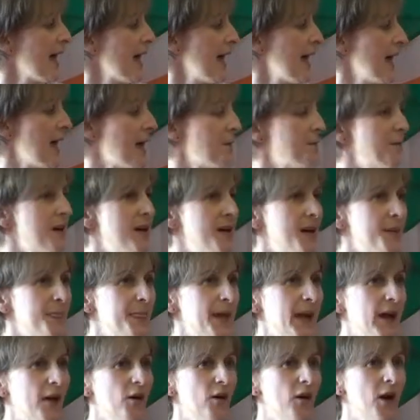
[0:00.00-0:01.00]

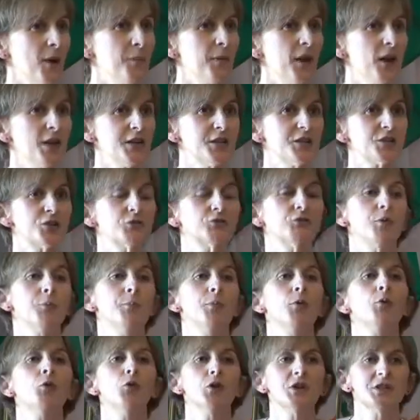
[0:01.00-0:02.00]
They're obliged to
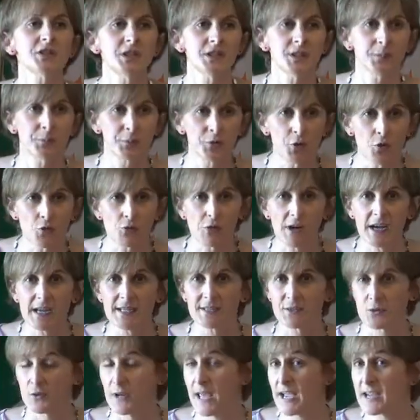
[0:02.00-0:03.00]
report on the
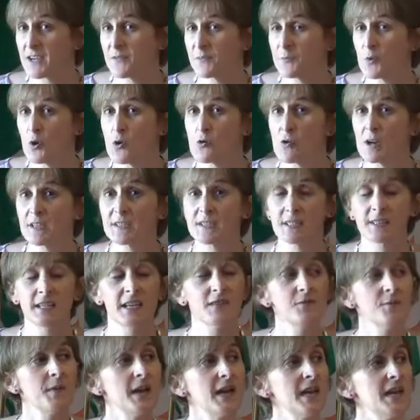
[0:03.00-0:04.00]
progress or lack of progress that
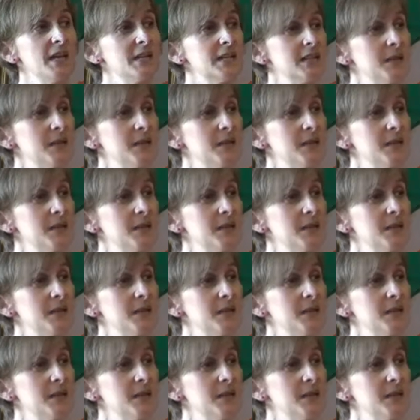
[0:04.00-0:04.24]
they've made in